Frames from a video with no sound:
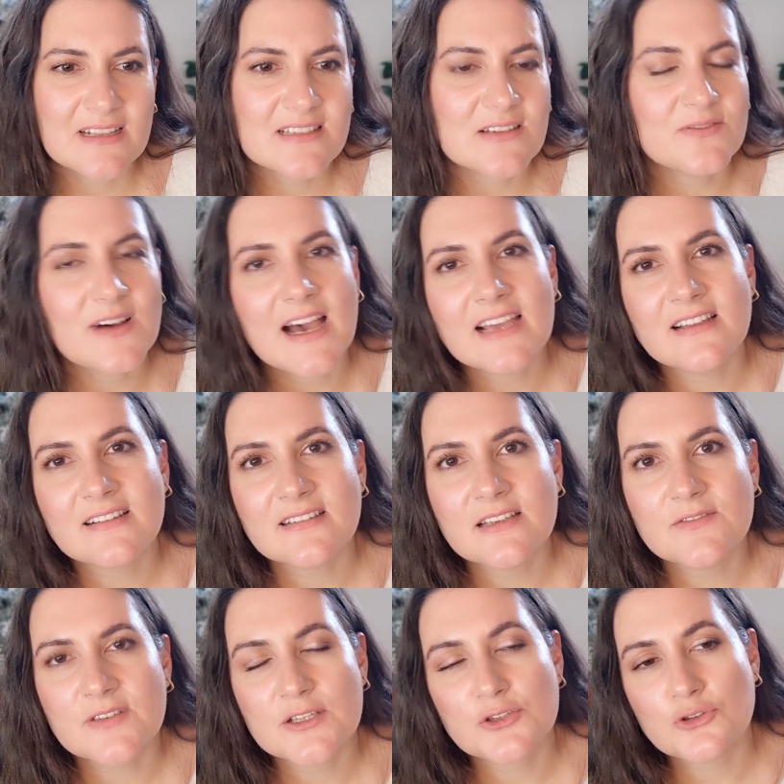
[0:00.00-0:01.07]
The violet
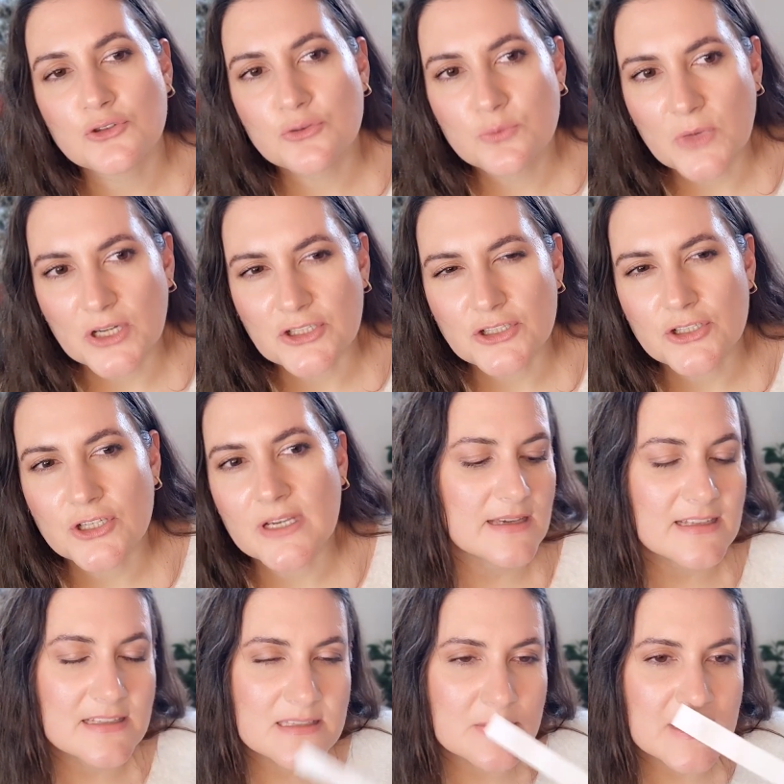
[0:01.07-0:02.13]
leaf is too much.
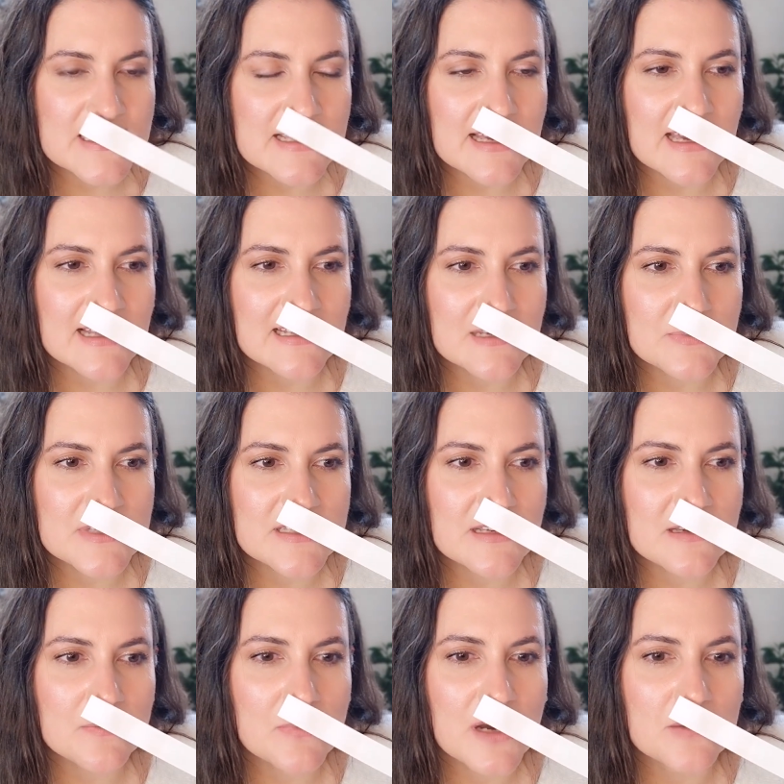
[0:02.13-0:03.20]
It smells like a
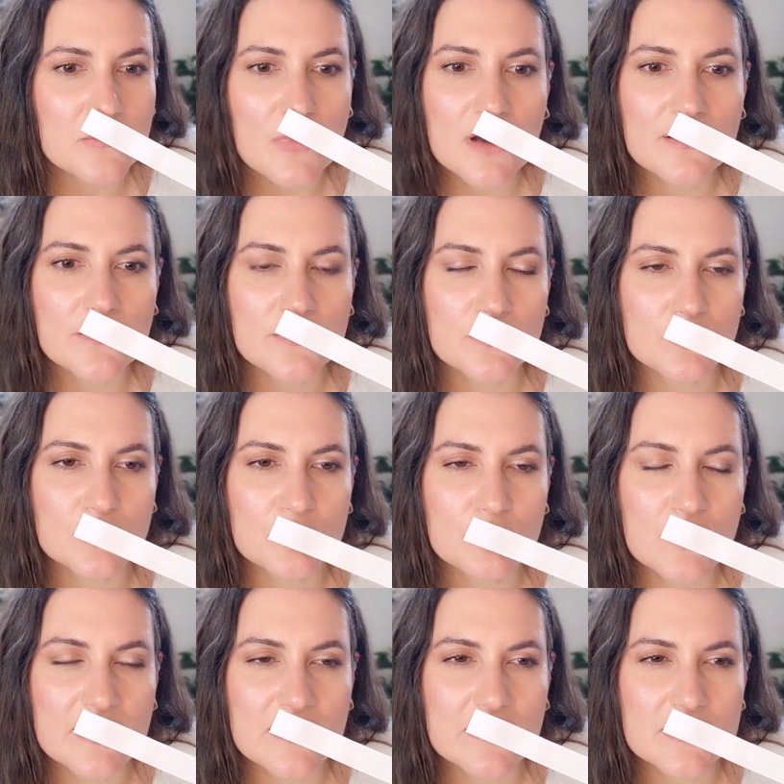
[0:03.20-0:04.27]
lipstick my mother would
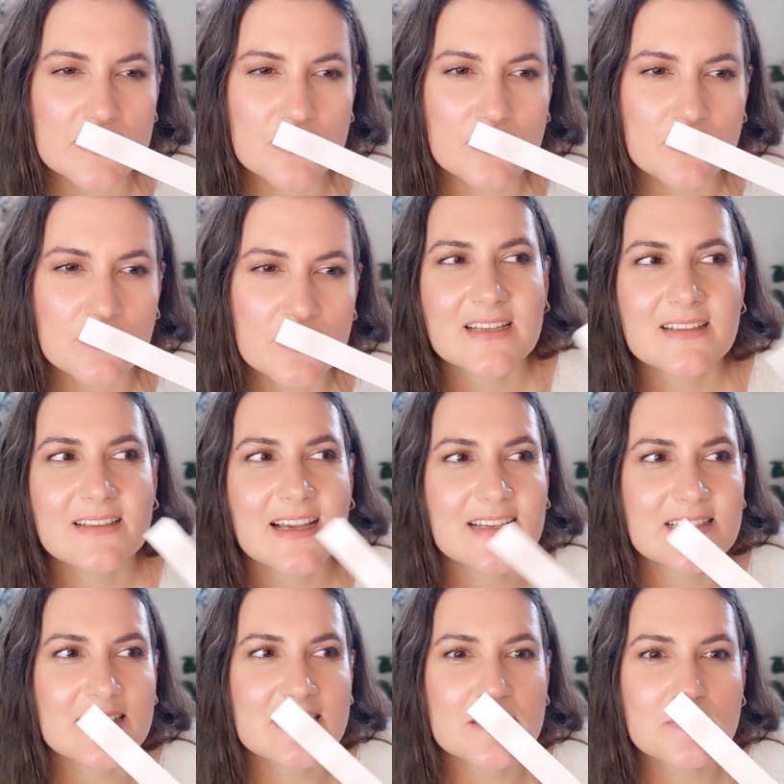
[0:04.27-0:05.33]
wear. So like
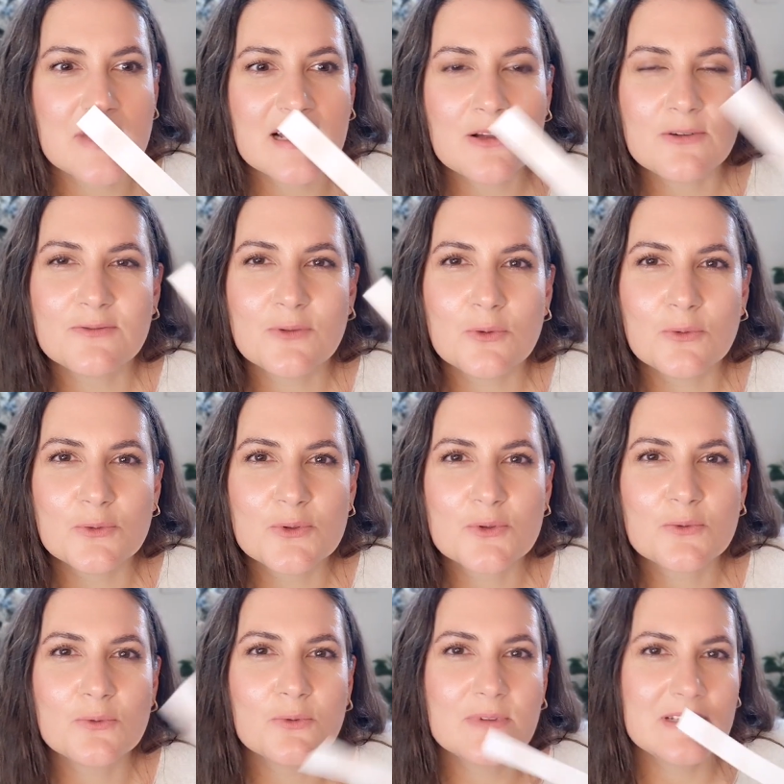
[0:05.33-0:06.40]
the smell of old
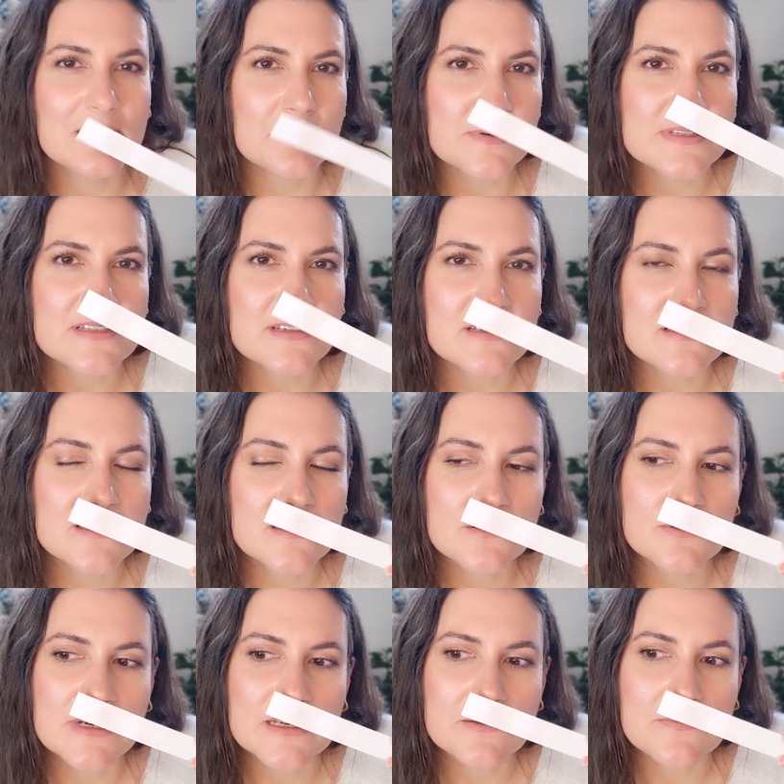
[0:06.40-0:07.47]
school lipsticks in a
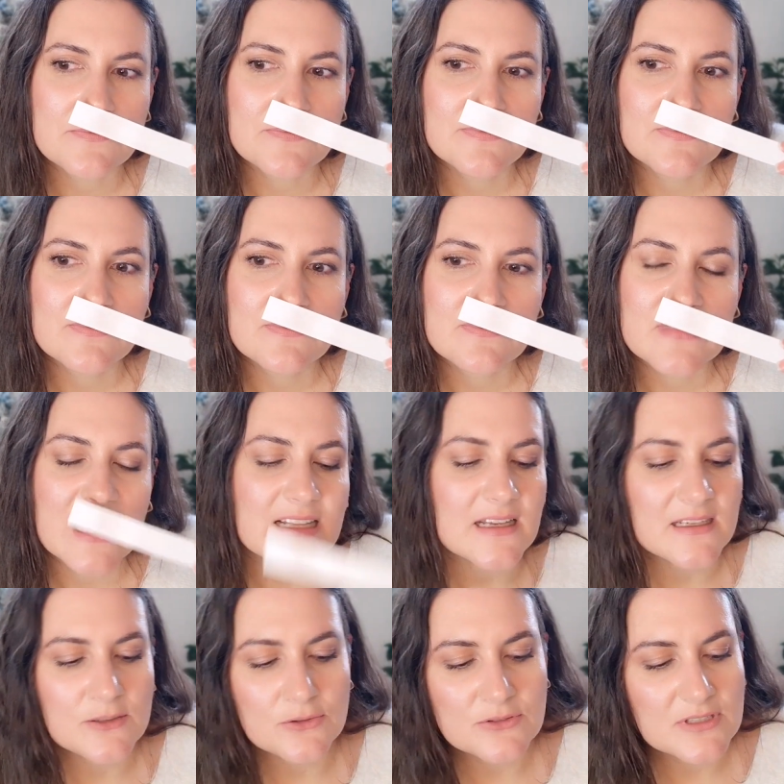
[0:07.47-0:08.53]
way. And
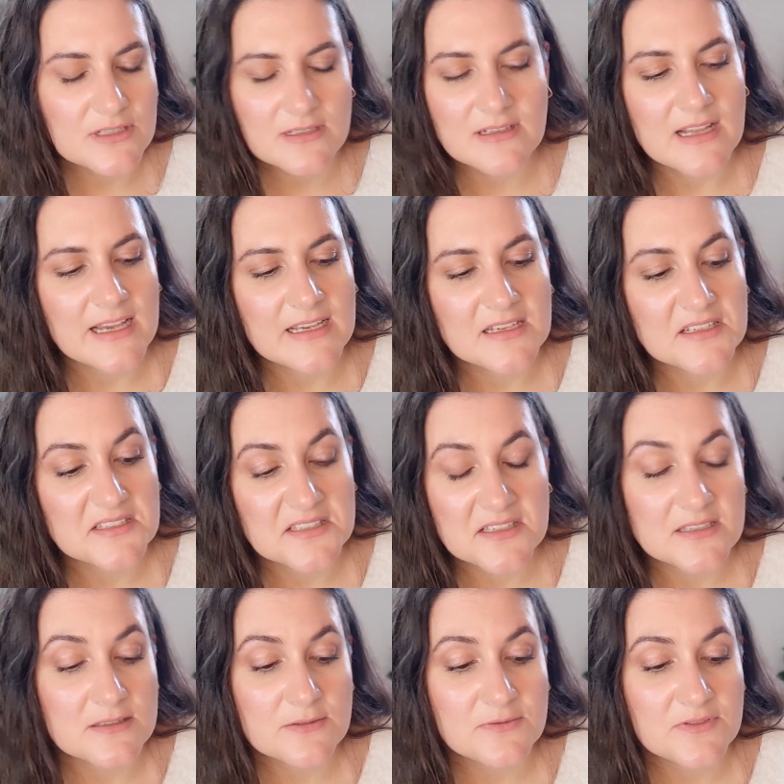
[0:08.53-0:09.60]
I don't like
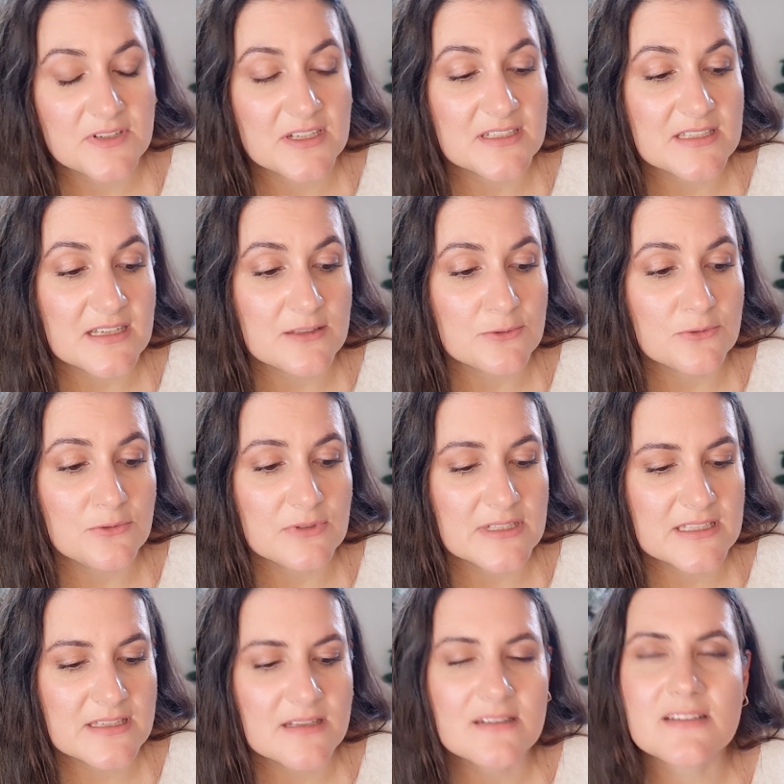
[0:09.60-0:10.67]
this fragrance at all.
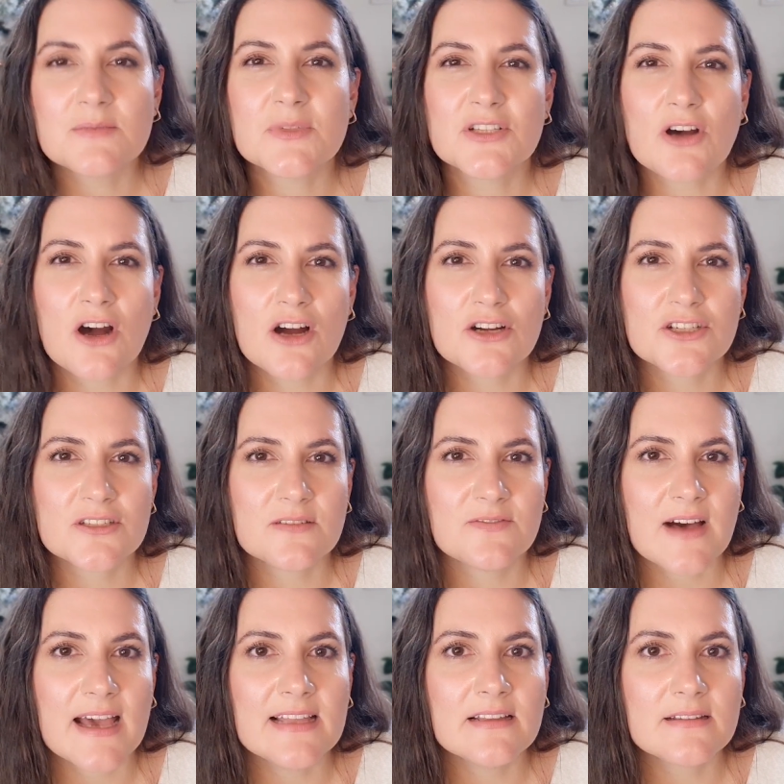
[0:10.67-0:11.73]
It's a little bit harsh. The
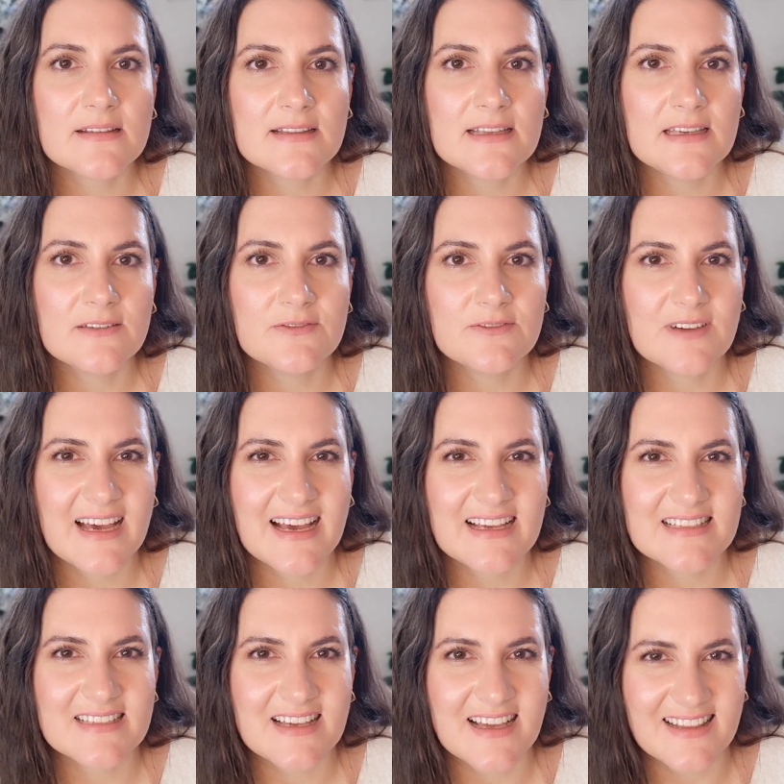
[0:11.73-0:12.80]
violet leaf
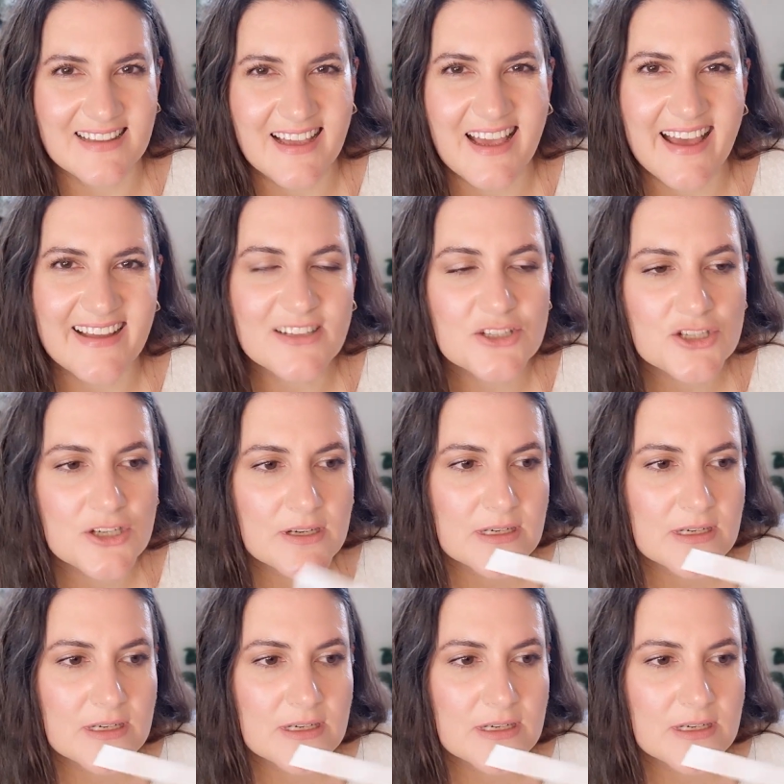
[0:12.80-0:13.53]
has an edge.